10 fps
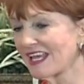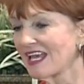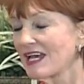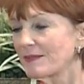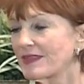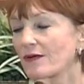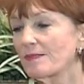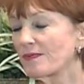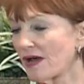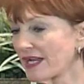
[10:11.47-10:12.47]
But they were
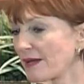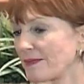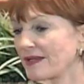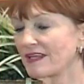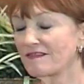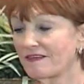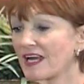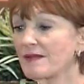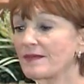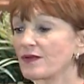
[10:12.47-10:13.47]
brought up in an
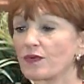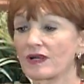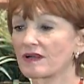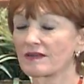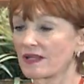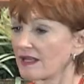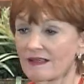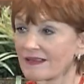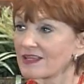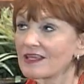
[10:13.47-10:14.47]
environment where
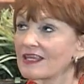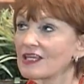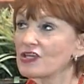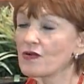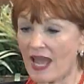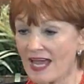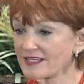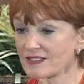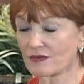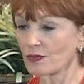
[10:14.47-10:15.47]
you had
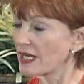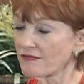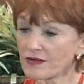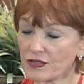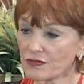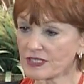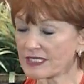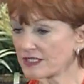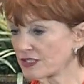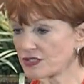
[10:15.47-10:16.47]
to, whatever you needed
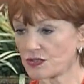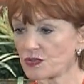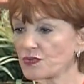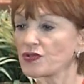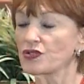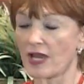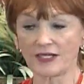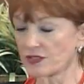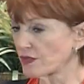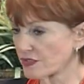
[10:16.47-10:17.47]
to do, you had to do
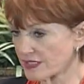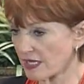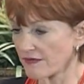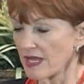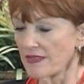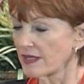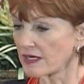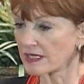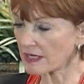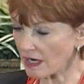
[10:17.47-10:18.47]
it yourself. There
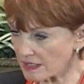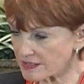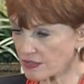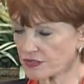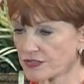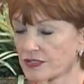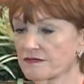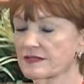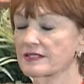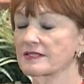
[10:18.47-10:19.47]
aren't social
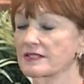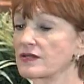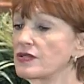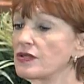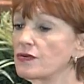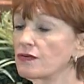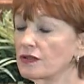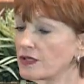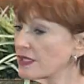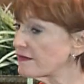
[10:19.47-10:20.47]
services, so you learn
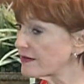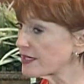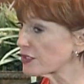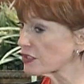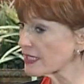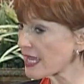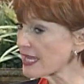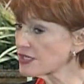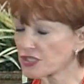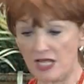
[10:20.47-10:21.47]
at a very early
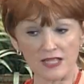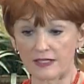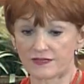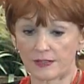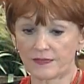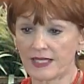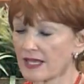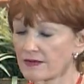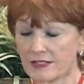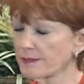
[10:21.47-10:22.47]
age that if something
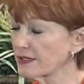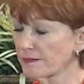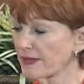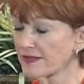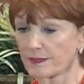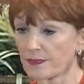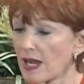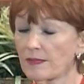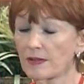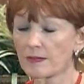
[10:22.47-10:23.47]
somebody has a
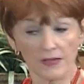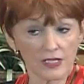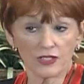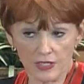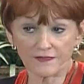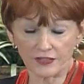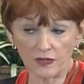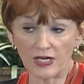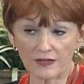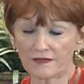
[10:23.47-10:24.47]
problem, you have to go out
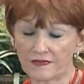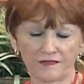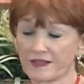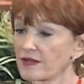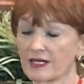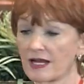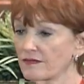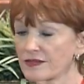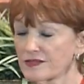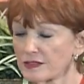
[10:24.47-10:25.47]
and figure it out, the
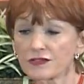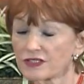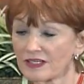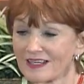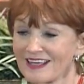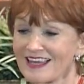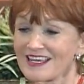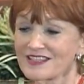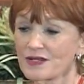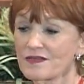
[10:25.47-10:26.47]
solution. So
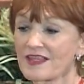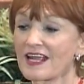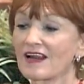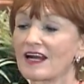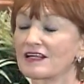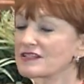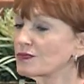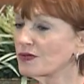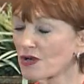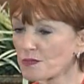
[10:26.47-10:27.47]
their hearts were
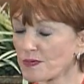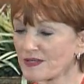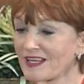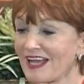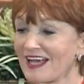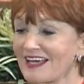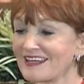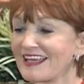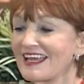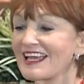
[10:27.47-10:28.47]
open, and
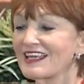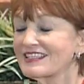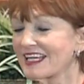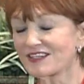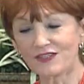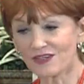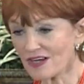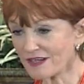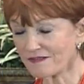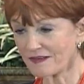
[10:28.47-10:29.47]
Dan took on,
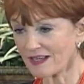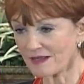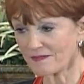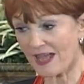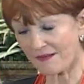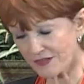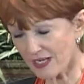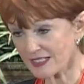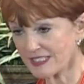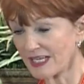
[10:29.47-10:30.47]
um, after
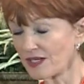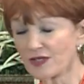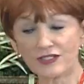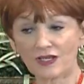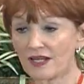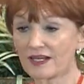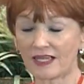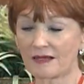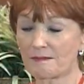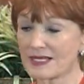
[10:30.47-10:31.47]
Atieno, he took on a, a
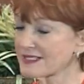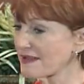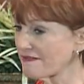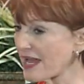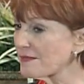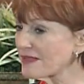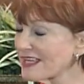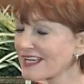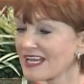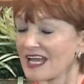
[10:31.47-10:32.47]
Maasai family
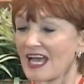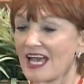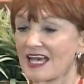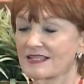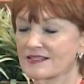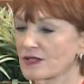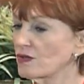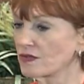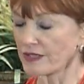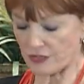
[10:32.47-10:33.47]
and sold
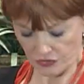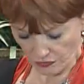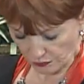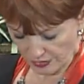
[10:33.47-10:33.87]
their jewelry.